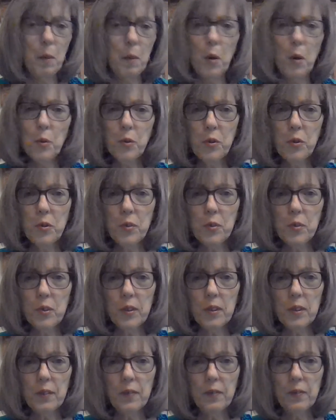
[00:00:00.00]
Moses,
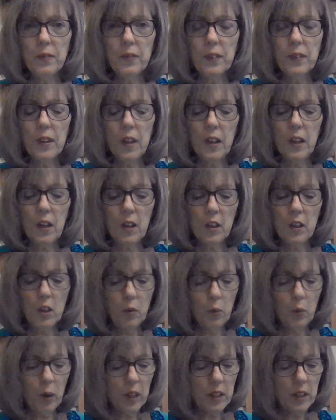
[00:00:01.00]

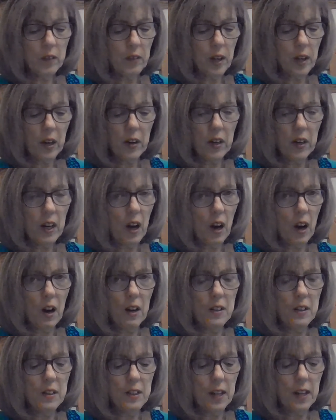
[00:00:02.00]
you've worked very
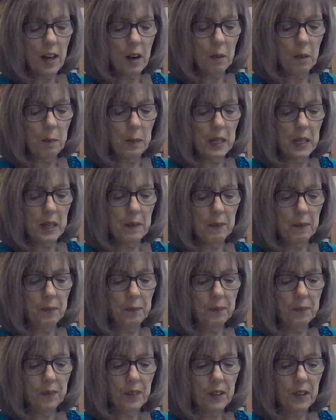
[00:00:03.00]
hard to help me.
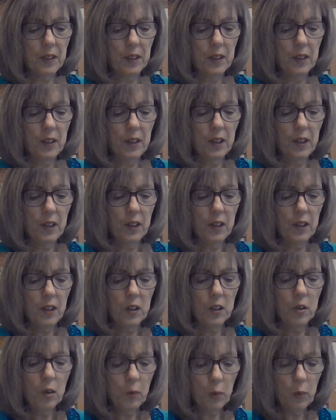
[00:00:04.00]

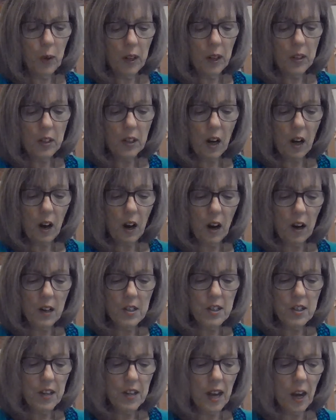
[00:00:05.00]
You have worked
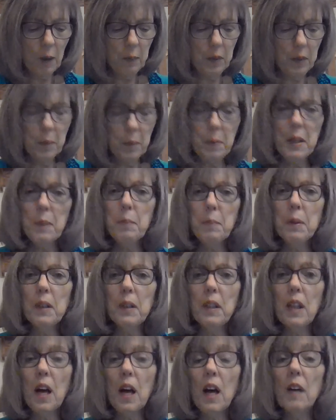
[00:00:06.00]
hard to help the
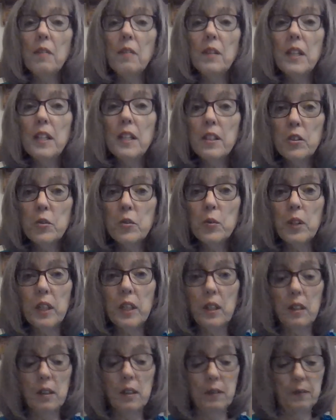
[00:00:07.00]
people of
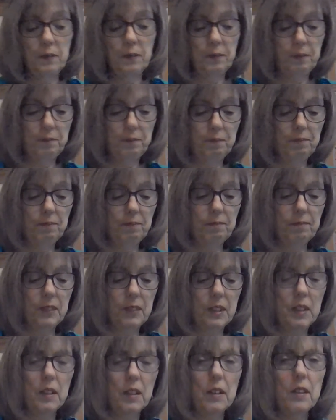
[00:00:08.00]
Israel.
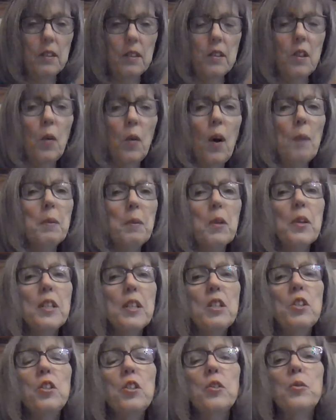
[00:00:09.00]
So I'm
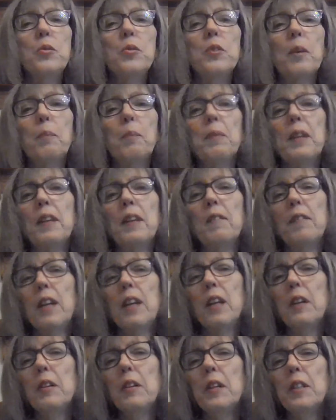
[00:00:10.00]
going to do something
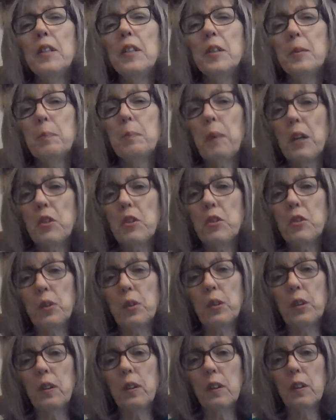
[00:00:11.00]
very
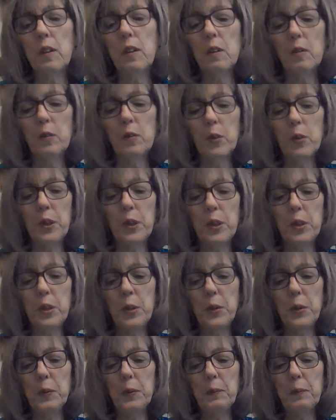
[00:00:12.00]
special for
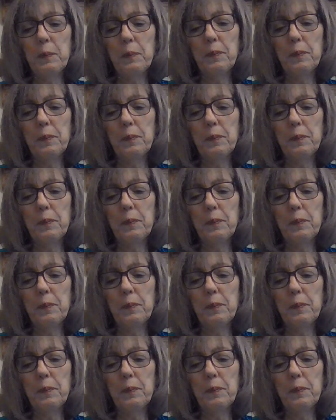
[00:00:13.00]
you.